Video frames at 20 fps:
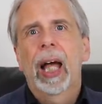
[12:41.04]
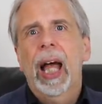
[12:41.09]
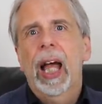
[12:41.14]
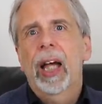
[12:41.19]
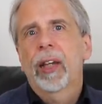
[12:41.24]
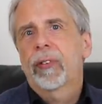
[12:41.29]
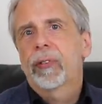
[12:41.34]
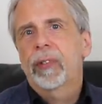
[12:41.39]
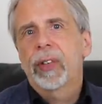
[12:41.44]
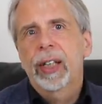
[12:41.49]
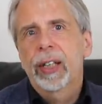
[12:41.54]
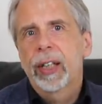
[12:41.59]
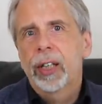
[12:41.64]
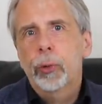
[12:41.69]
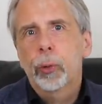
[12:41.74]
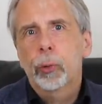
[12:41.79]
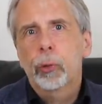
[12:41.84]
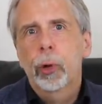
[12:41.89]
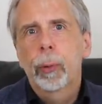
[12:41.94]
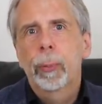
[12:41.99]
as the
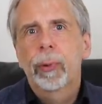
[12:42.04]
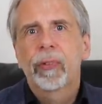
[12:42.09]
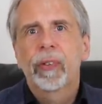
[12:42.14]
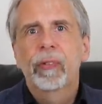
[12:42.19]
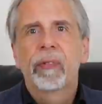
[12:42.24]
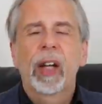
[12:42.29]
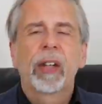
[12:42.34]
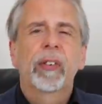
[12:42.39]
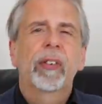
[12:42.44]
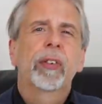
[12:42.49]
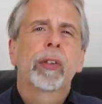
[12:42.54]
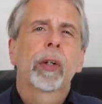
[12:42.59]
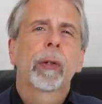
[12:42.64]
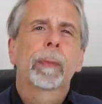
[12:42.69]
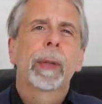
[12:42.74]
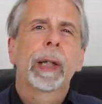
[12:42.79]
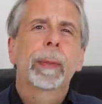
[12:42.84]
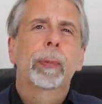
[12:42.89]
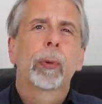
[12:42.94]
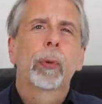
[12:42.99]
initial group of infected
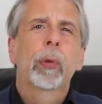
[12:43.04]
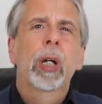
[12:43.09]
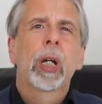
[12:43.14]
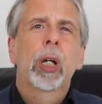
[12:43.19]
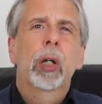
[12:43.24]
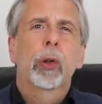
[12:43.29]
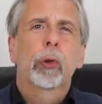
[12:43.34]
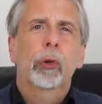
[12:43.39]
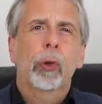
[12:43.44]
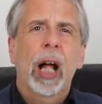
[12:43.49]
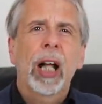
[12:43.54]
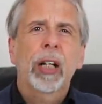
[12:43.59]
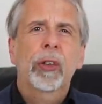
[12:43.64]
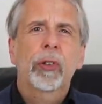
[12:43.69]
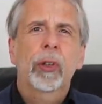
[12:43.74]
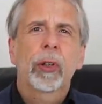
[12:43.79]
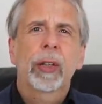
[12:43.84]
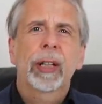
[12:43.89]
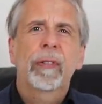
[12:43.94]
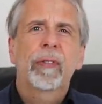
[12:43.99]
young people
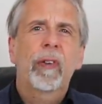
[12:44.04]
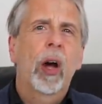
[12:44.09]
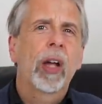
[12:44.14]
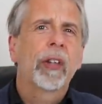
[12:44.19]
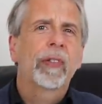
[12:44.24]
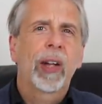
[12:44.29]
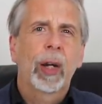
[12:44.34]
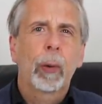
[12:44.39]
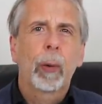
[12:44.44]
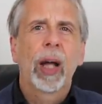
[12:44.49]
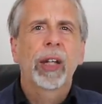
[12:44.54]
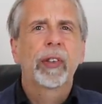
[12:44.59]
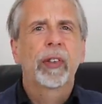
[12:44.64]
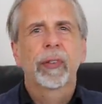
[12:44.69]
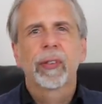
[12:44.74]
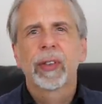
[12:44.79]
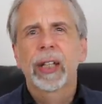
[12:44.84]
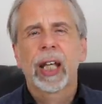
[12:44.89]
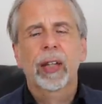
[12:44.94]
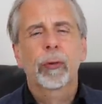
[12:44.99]
gradually find their way
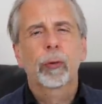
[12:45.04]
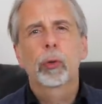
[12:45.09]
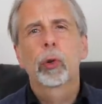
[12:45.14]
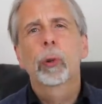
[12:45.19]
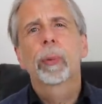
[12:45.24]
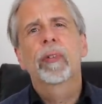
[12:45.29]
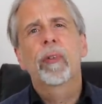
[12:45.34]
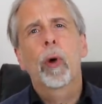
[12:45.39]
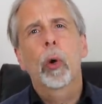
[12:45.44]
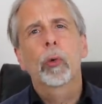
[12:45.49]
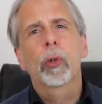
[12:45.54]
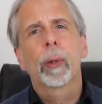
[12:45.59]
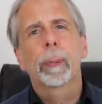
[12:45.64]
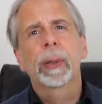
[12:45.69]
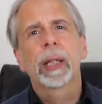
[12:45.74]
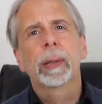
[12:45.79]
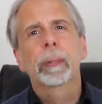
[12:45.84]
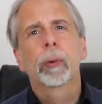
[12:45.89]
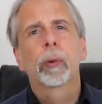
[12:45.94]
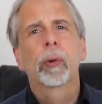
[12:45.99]
to the next group of older
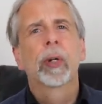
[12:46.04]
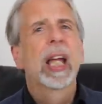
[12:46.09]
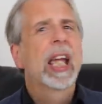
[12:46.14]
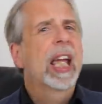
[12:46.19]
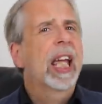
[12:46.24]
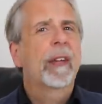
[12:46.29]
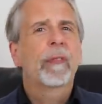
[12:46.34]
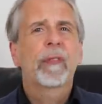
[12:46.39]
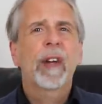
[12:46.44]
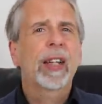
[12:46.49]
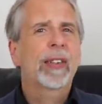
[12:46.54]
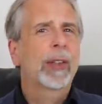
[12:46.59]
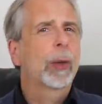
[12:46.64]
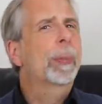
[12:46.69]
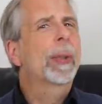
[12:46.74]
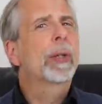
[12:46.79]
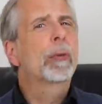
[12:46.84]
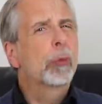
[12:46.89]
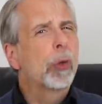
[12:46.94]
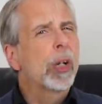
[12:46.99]
people. In fact, it
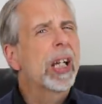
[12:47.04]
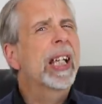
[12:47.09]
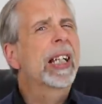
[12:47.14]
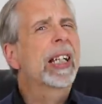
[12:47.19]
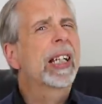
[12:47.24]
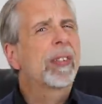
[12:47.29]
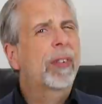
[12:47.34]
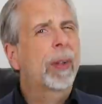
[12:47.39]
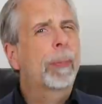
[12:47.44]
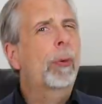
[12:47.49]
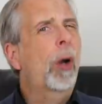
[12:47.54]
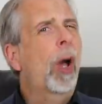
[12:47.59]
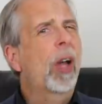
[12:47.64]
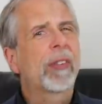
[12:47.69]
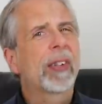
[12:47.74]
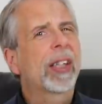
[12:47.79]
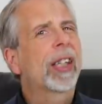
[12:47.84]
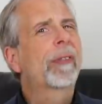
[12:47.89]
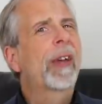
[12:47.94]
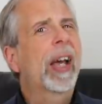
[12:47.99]
would be really
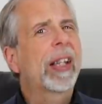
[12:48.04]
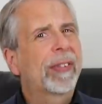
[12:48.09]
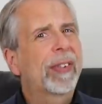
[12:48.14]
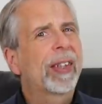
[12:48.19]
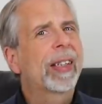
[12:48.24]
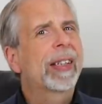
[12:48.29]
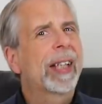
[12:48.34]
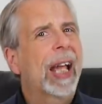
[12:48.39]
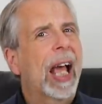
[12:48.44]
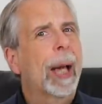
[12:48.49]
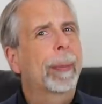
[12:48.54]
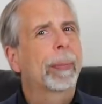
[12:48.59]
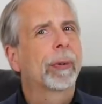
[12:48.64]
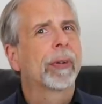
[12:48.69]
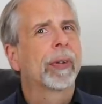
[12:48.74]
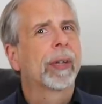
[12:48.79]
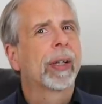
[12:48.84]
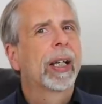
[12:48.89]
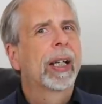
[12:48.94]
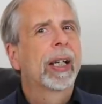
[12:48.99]
surprising if that didn't
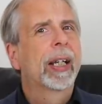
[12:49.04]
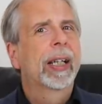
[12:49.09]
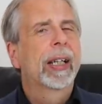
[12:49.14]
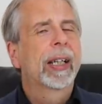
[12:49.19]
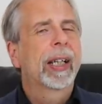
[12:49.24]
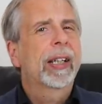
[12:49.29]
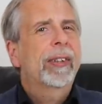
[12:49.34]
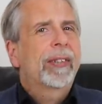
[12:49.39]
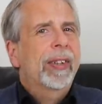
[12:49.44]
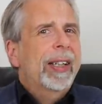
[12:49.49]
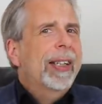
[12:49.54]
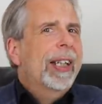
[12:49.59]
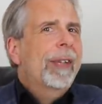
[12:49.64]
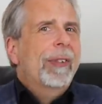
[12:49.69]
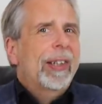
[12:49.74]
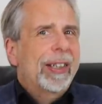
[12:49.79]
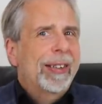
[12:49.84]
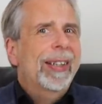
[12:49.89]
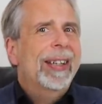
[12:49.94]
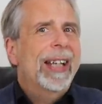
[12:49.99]
happen. Indeed,
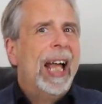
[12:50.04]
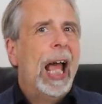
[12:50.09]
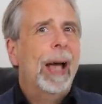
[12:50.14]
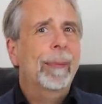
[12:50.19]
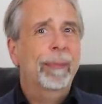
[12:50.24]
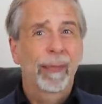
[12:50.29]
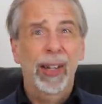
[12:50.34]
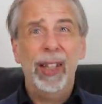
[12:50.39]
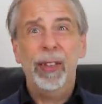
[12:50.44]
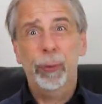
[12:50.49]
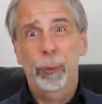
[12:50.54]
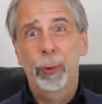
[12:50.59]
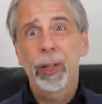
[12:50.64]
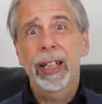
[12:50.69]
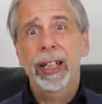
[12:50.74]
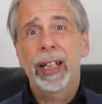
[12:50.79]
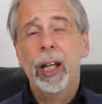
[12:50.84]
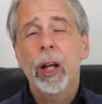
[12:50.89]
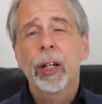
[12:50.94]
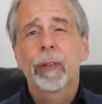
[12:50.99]
if it didn't happen, that's
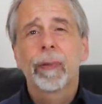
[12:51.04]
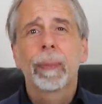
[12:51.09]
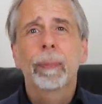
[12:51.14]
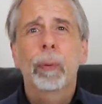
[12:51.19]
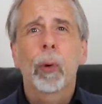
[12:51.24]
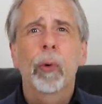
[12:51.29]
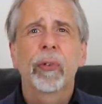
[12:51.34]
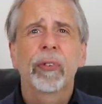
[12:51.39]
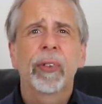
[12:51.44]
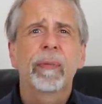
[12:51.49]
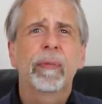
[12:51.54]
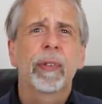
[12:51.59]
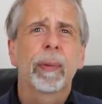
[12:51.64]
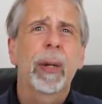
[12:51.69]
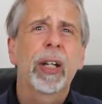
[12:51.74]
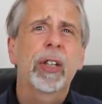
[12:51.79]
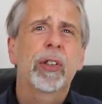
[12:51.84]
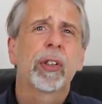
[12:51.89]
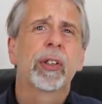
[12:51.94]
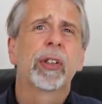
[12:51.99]
really kind of important
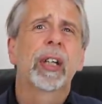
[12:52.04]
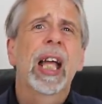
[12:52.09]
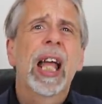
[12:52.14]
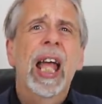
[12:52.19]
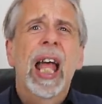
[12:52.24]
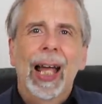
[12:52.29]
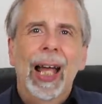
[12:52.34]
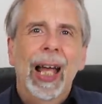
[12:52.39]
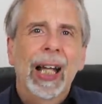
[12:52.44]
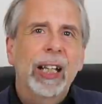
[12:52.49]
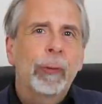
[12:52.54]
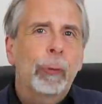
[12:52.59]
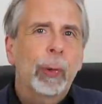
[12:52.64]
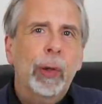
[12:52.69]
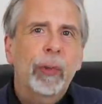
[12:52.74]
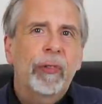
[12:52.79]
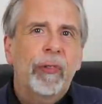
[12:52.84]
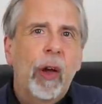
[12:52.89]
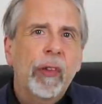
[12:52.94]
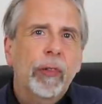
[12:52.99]
information. And if
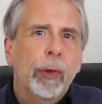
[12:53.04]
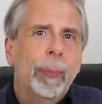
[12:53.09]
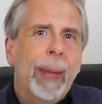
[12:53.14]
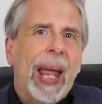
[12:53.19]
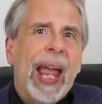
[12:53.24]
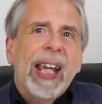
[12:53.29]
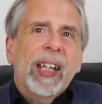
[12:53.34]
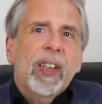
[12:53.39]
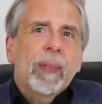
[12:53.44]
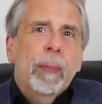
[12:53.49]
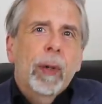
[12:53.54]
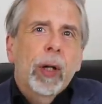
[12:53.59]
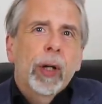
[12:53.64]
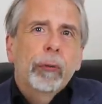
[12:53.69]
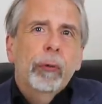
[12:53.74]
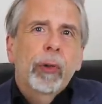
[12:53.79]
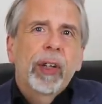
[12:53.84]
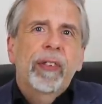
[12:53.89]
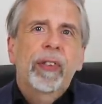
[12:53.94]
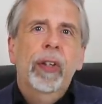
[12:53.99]
we could find some
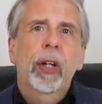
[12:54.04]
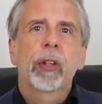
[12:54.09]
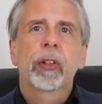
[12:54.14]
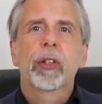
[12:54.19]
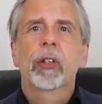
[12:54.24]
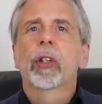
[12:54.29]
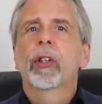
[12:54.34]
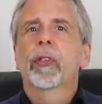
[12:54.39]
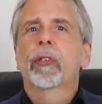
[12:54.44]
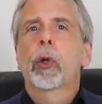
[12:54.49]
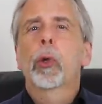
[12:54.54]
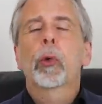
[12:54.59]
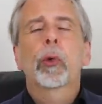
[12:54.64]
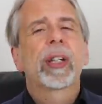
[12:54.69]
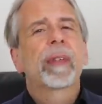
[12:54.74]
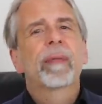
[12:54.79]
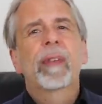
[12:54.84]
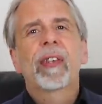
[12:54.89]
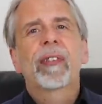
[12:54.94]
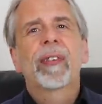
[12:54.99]
expert researchers who
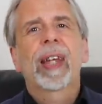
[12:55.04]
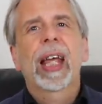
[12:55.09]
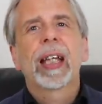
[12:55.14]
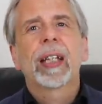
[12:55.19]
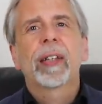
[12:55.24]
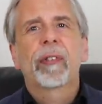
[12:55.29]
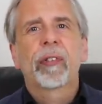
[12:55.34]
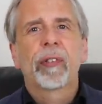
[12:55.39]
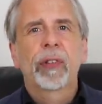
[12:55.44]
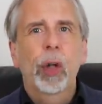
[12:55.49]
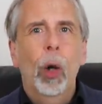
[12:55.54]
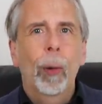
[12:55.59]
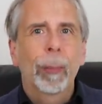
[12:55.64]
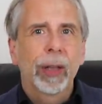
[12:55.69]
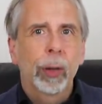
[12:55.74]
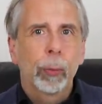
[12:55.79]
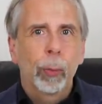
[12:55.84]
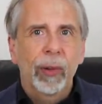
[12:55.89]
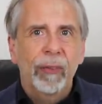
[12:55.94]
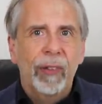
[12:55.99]
could investigate the
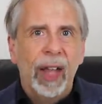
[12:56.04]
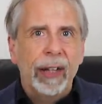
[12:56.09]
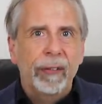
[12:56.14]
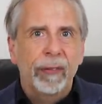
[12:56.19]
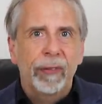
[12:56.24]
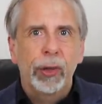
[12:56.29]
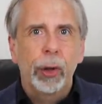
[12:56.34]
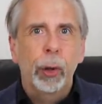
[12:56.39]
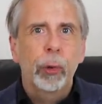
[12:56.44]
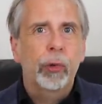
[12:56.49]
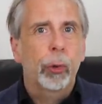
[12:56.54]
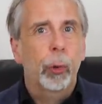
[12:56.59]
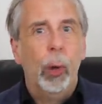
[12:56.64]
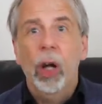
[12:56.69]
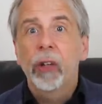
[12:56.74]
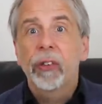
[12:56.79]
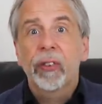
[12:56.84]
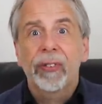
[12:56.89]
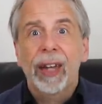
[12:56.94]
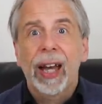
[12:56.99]
phenomenon with a view to
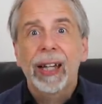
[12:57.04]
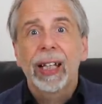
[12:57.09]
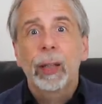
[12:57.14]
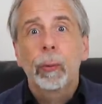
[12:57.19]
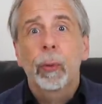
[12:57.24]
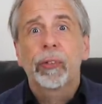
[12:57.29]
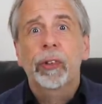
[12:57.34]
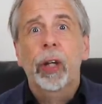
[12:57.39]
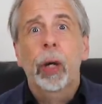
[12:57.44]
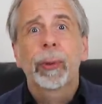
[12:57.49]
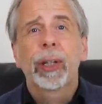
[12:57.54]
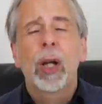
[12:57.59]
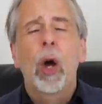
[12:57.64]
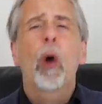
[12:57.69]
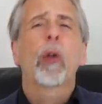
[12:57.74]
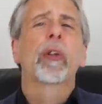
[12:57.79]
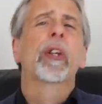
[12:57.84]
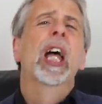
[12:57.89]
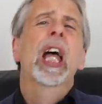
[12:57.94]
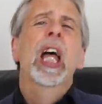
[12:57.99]
understanding what's going
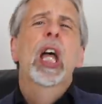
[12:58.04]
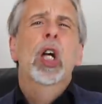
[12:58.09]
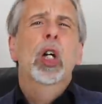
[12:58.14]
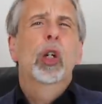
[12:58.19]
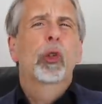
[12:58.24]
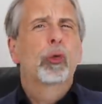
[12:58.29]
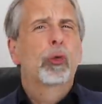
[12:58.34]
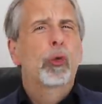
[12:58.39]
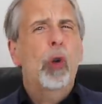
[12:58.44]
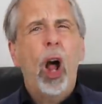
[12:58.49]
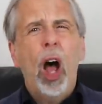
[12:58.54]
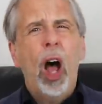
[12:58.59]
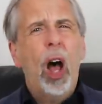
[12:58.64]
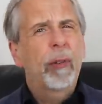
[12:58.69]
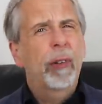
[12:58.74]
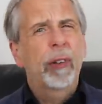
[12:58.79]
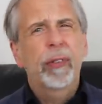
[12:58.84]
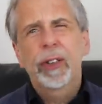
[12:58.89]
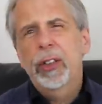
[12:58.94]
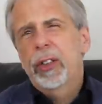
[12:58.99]
on,
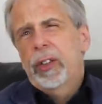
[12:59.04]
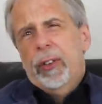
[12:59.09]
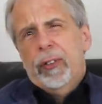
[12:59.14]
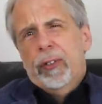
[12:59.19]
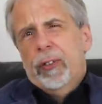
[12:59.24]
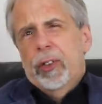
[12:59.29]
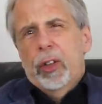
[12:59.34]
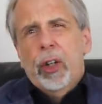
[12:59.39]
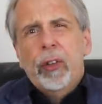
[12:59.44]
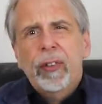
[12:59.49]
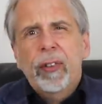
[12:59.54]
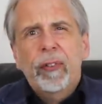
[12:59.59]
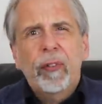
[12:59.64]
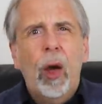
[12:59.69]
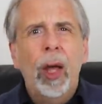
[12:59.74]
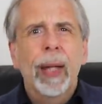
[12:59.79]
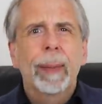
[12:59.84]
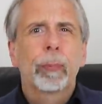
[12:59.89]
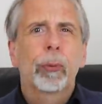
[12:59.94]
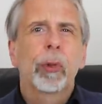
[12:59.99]
rather than just
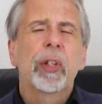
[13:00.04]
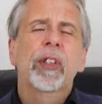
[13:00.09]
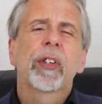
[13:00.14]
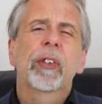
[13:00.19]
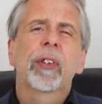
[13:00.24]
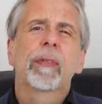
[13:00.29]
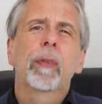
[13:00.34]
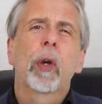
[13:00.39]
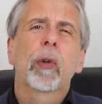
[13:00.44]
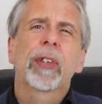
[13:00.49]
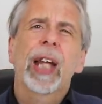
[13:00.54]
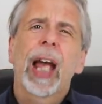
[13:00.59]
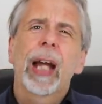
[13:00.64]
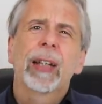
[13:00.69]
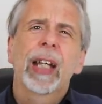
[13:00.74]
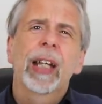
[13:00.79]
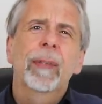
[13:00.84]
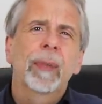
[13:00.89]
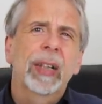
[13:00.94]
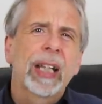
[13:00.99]
justifying breaches of
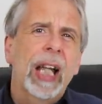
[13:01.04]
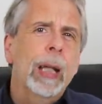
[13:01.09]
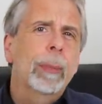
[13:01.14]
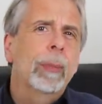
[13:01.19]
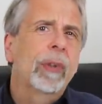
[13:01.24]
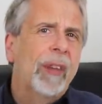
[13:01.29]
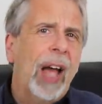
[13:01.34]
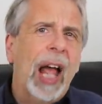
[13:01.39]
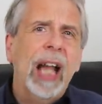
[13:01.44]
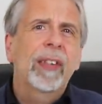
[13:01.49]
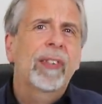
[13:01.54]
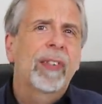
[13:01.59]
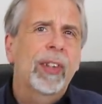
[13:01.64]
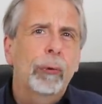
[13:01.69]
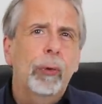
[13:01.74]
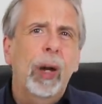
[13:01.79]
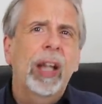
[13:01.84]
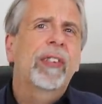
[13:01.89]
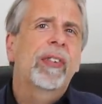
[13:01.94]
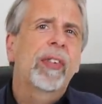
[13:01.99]
lockdown in the name of
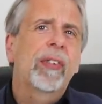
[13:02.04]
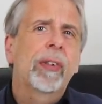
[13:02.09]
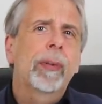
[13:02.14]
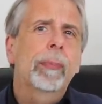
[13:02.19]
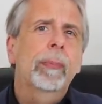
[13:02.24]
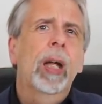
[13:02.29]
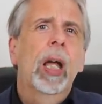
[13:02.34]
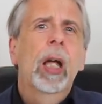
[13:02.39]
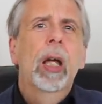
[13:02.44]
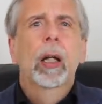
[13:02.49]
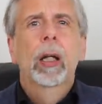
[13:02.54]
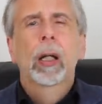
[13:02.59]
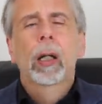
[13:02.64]
anti racism,